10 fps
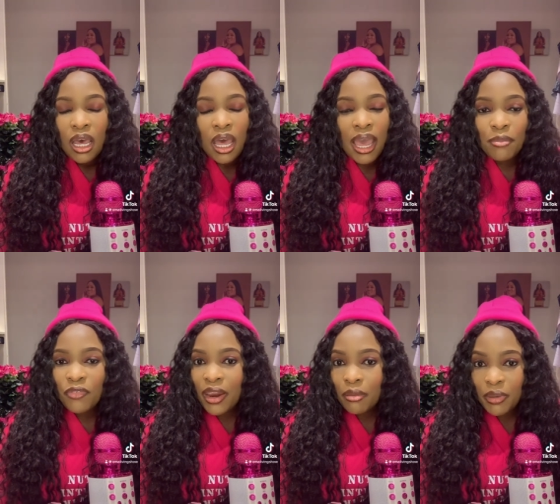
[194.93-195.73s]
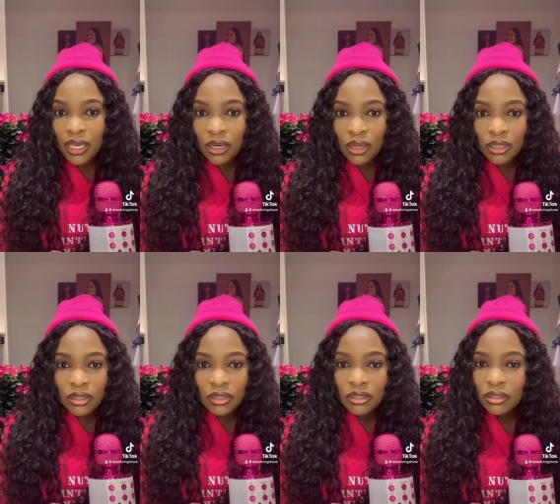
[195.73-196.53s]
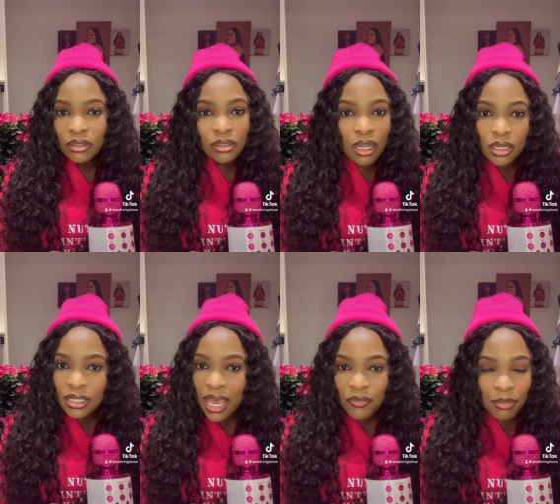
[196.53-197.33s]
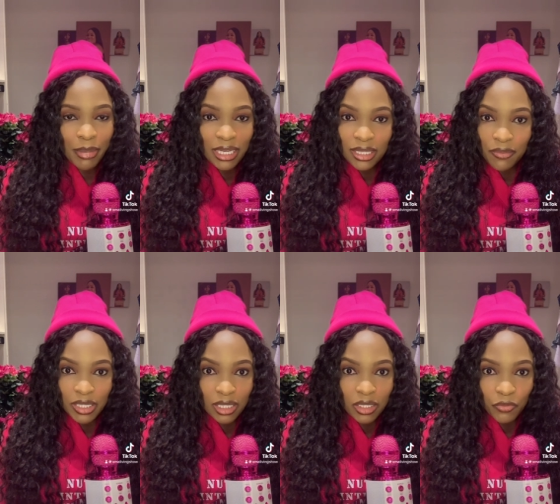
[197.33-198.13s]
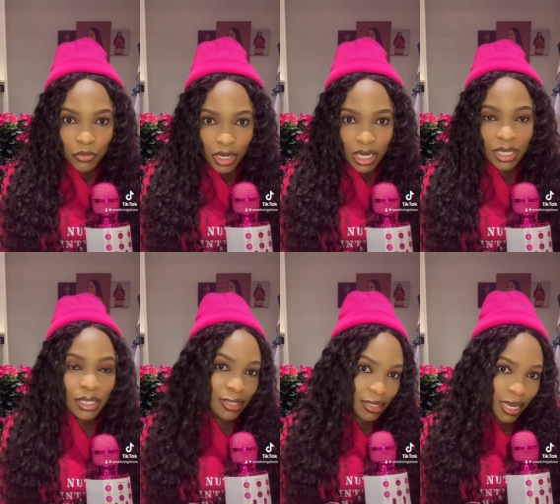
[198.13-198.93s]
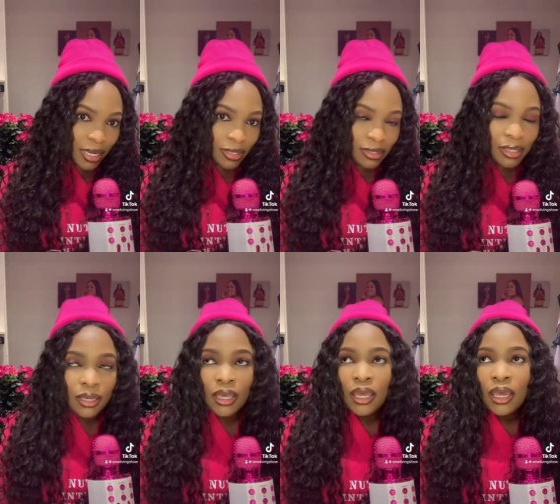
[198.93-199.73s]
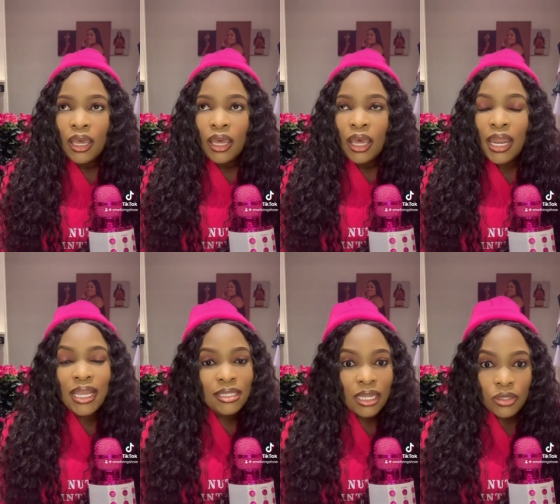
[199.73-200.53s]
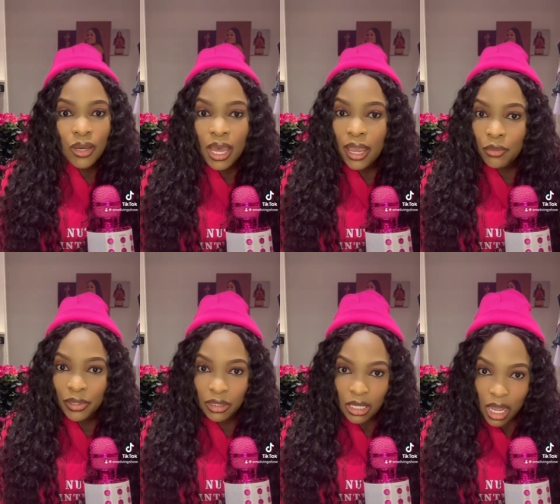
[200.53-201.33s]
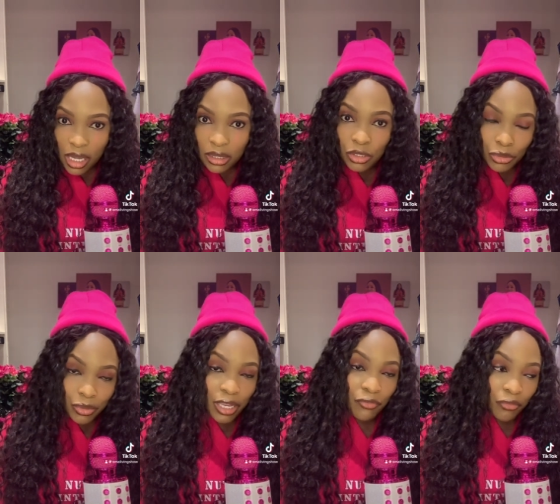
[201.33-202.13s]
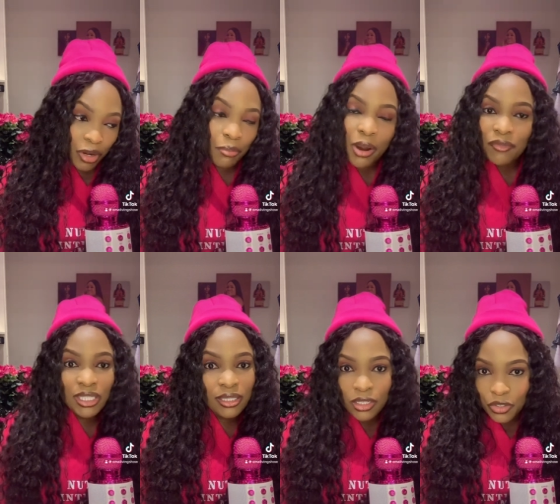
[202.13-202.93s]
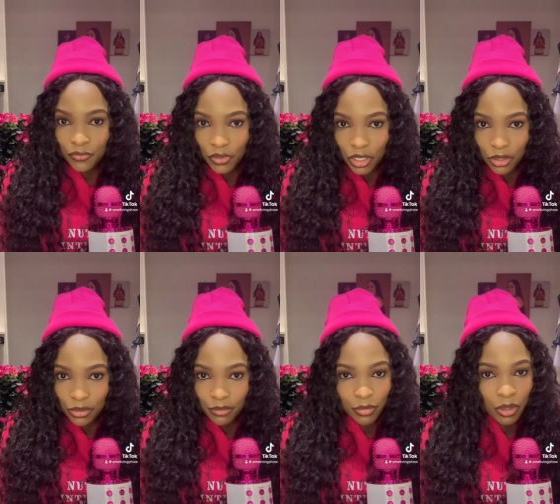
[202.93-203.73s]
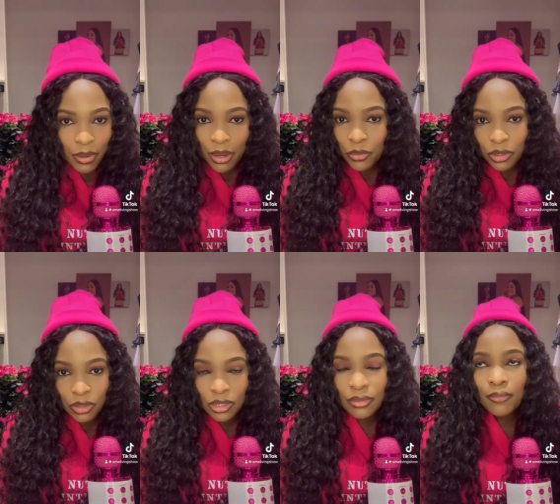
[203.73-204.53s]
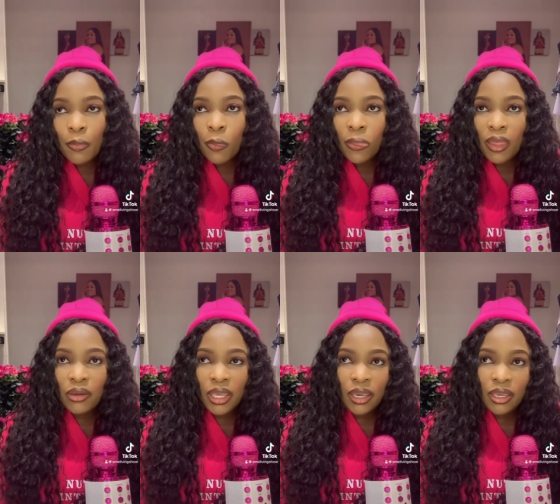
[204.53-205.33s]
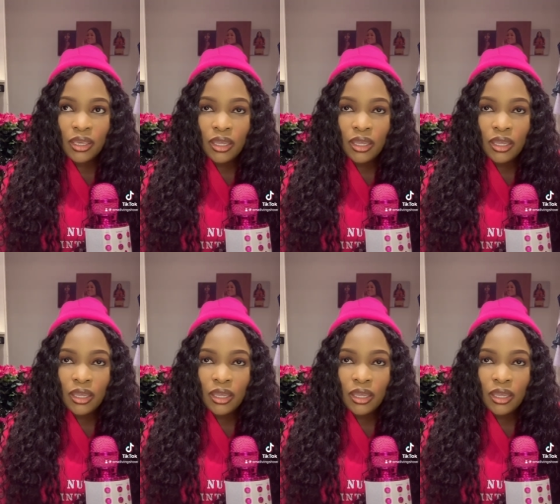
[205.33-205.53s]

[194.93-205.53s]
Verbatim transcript: I'm very big on not having my services free these days. And I said to her, I will not do a free private session for you. No, I won't. Okay?